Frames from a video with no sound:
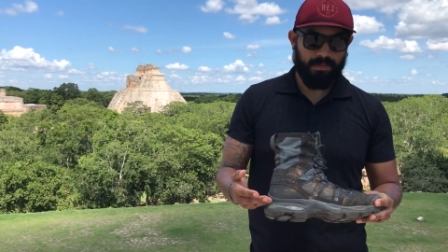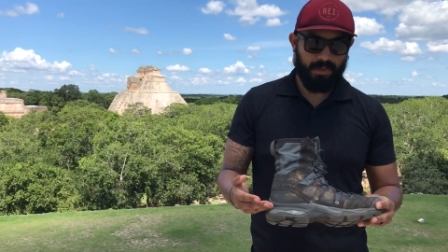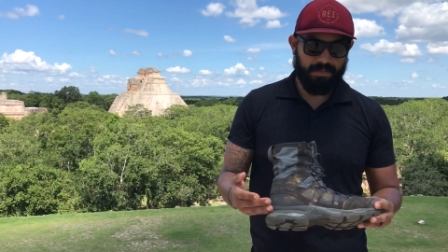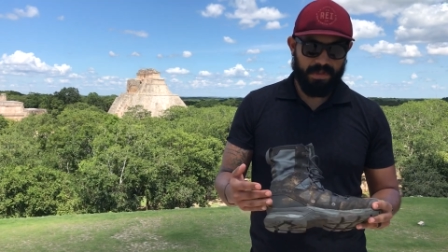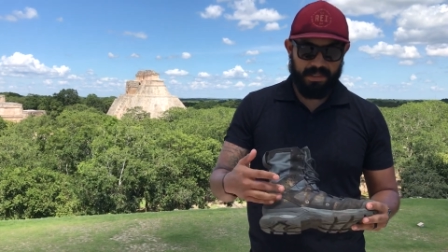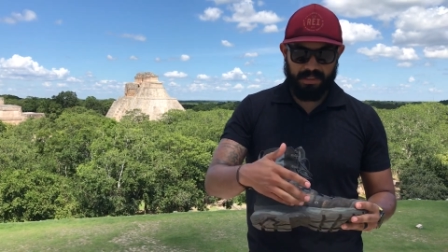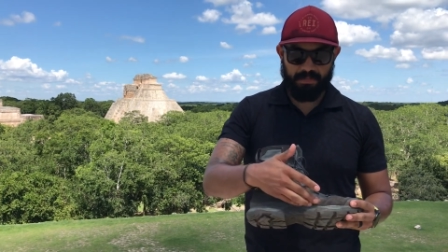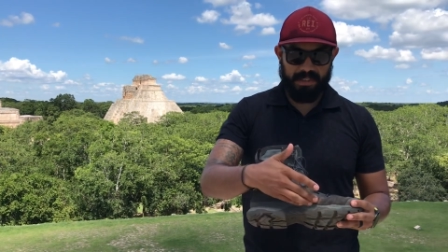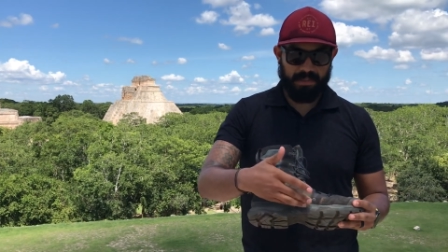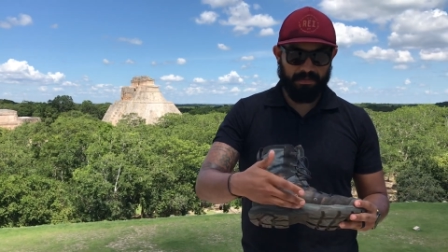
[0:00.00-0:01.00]
What it means is
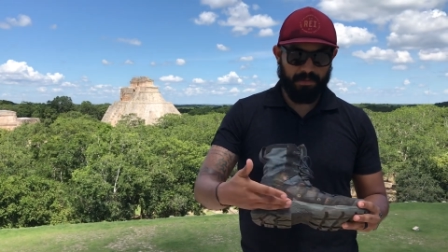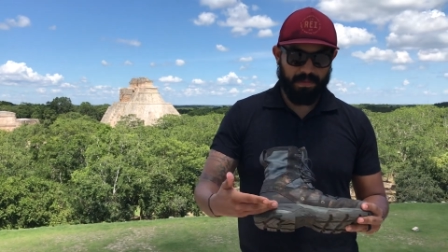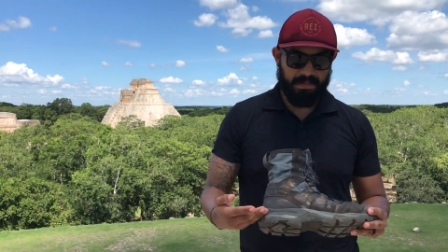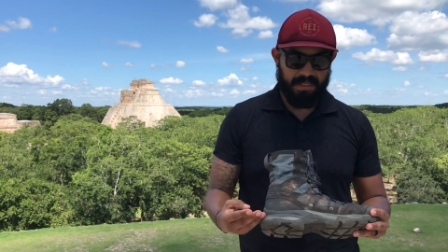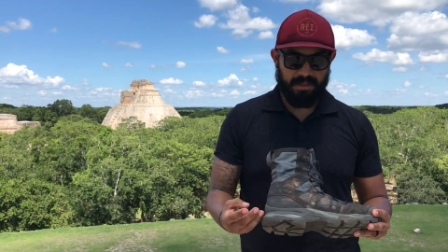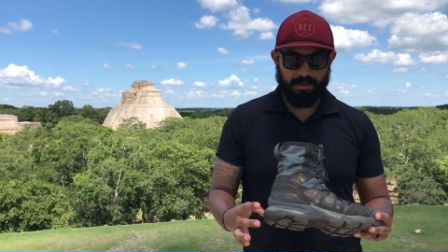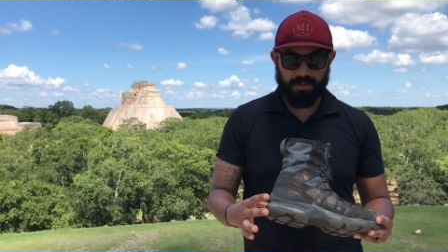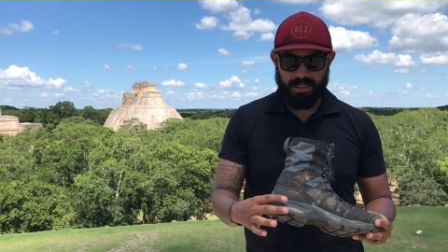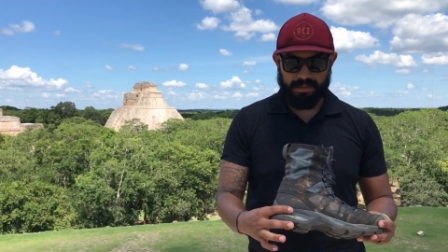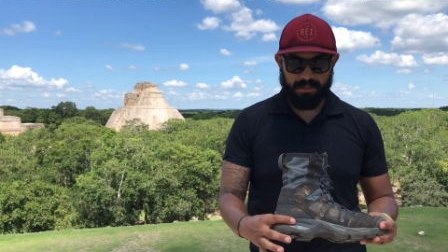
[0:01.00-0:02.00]
that basically from the
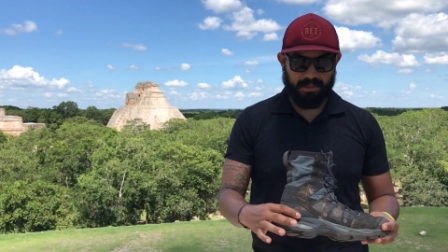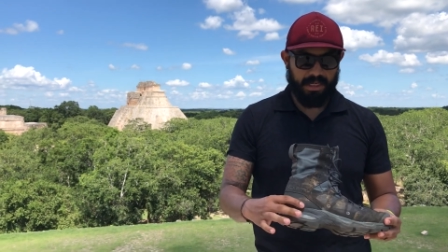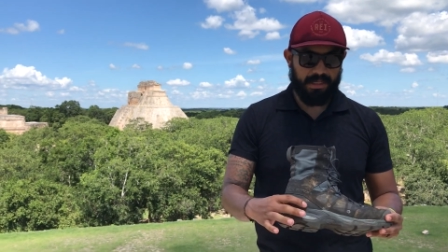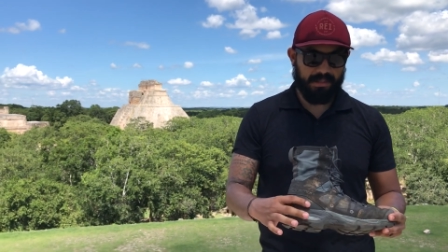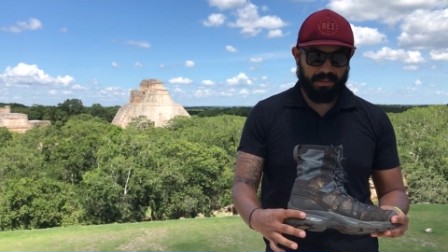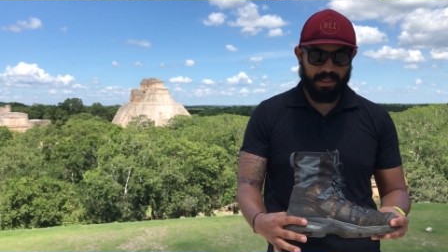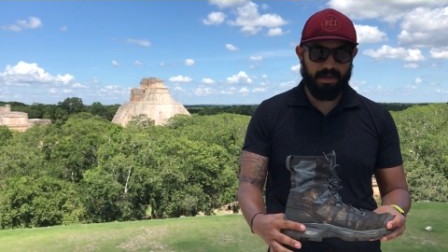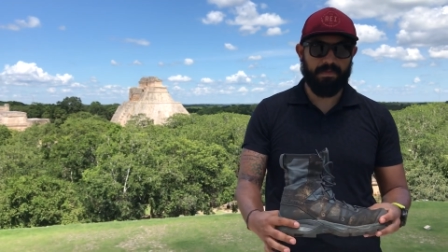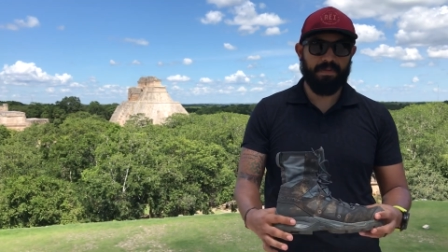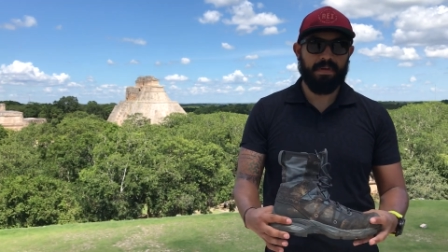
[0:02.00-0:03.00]
midsole, it has a chassis that
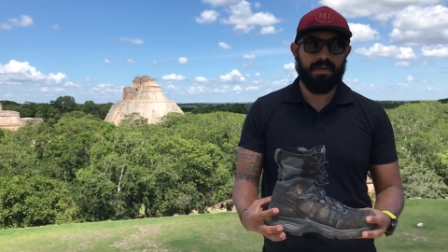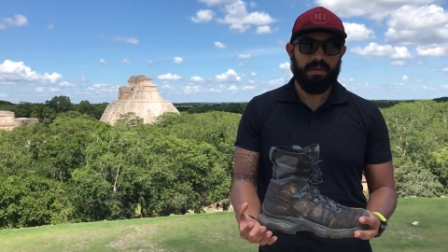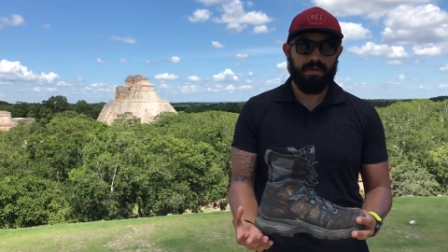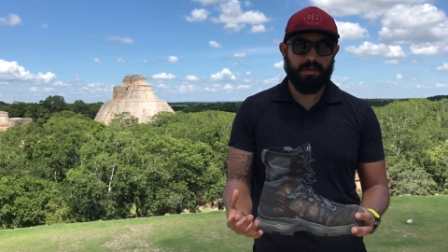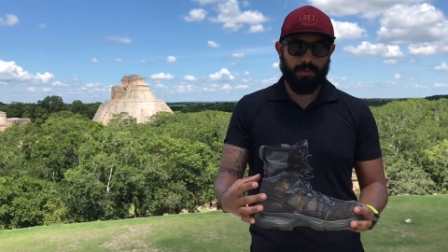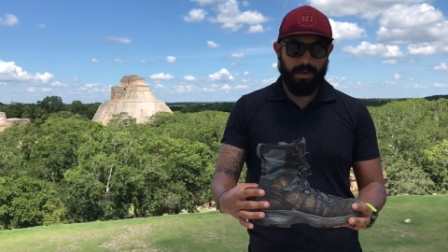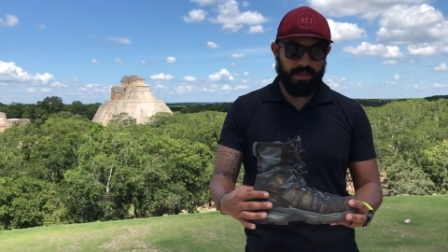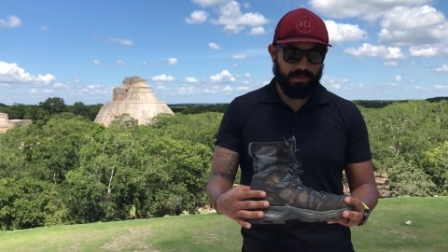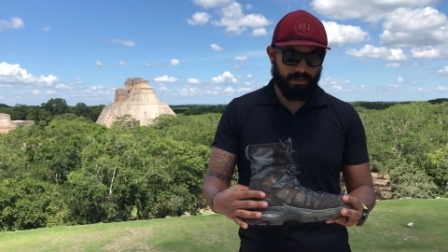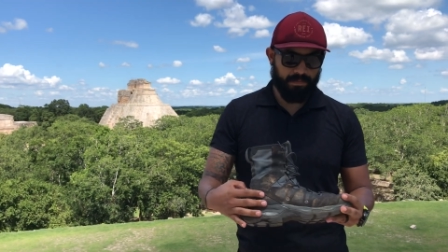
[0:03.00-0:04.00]
kind of
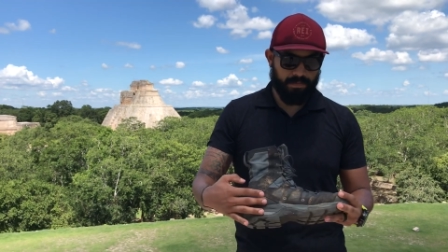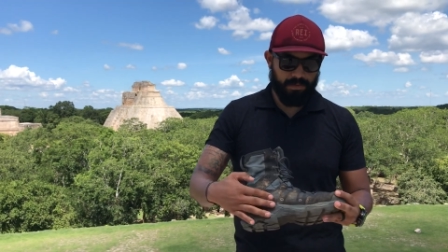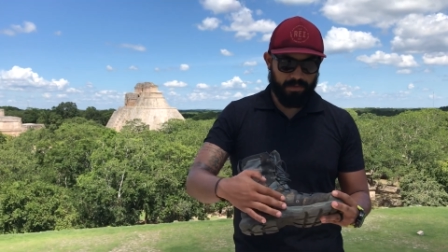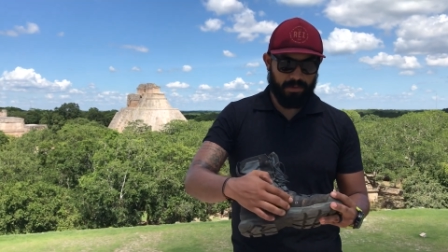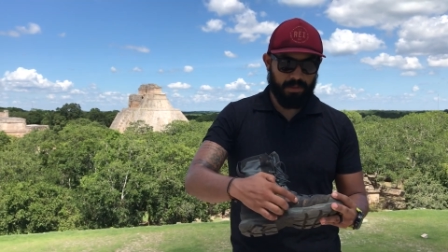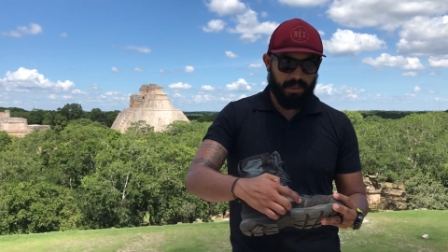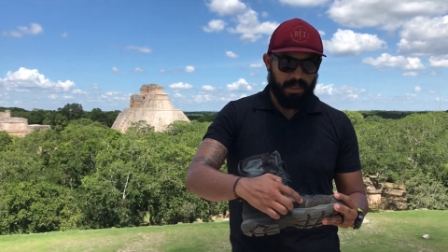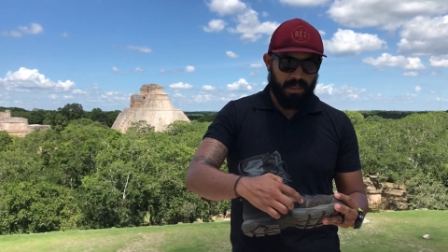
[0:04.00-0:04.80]
cradles your foot,